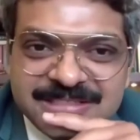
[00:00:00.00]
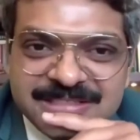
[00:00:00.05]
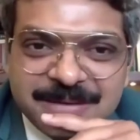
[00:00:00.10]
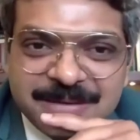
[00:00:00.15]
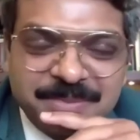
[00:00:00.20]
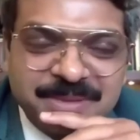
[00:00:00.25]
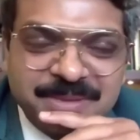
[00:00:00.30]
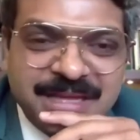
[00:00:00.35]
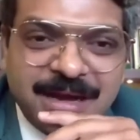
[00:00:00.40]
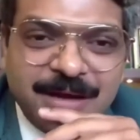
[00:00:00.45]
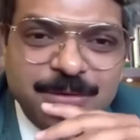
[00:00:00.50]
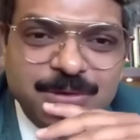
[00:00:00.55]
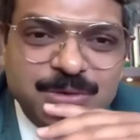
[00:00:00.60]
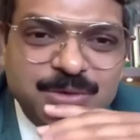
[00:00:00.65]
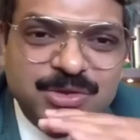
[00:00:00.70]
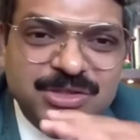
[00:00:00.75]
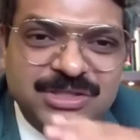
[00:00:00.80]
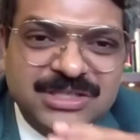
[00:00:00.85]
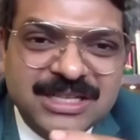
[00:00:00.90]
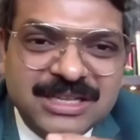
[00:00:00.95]
Sampath? How
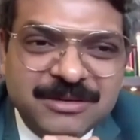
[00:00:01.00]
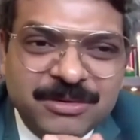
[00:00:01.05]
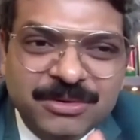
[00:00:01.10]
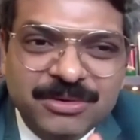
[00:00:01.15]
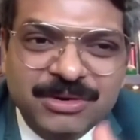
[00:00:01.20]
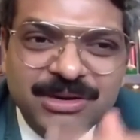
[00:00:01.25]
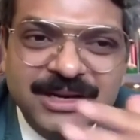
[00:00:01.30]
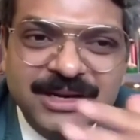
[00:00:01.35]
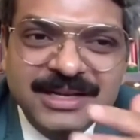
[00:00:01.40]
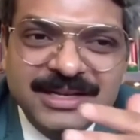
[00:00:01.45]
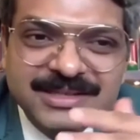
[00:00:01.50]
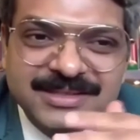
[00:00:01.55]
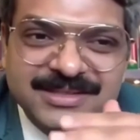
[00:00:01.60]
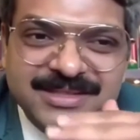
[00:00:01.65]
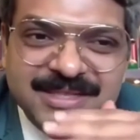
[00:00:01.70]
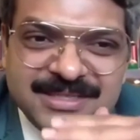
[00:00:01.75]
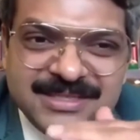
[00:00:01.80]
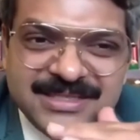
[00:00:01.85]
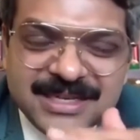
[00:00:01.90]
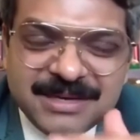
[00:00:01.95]
should the whole
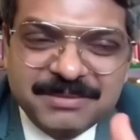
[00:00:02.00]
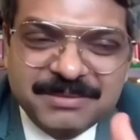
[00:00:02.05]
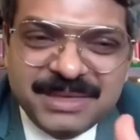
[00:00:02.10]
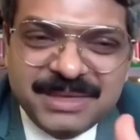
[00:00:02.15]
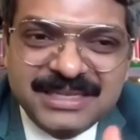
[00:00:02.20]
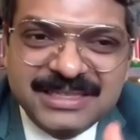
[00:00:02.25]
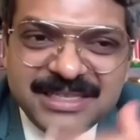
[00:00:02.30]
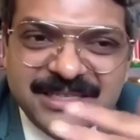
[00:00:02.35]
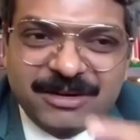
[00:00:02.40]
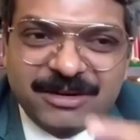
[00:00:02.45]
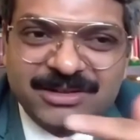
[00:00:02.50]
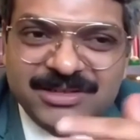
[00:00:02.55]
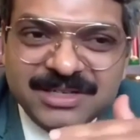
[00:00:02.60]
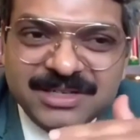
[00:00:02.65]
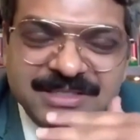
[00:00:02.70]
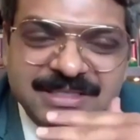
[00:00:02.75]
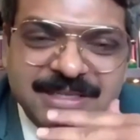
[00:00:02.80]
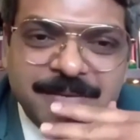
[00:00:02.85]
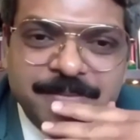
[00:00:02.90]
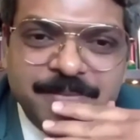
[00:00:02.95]
system and the
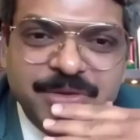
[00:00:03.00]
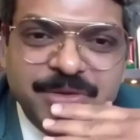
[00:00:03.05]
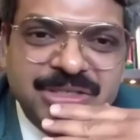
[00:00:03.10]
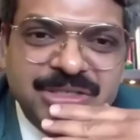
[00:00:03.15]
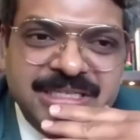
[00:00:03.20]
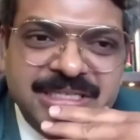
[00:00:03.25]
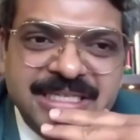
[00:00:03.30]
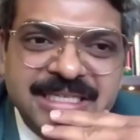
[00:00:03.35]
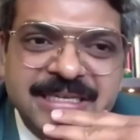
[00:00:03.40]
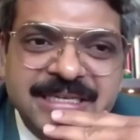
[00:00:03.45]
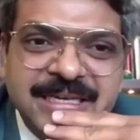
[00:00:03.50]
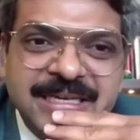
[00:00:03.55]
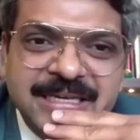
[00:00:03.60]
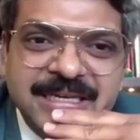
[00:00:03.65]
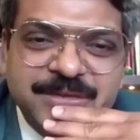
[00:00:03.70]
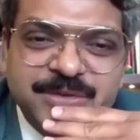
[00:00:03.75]
doctors community